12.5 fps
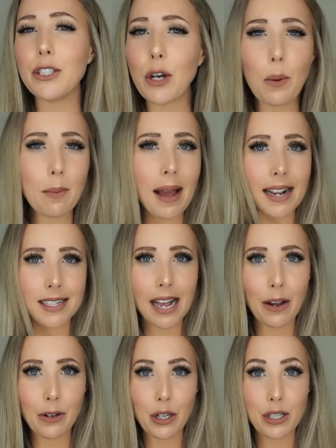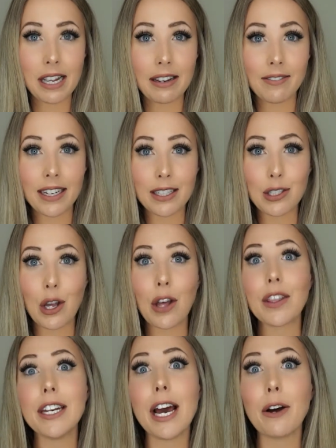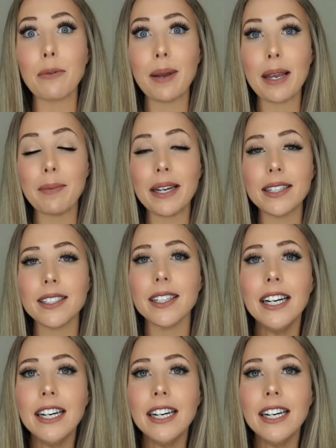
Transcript: don't max out your savings on the down payment.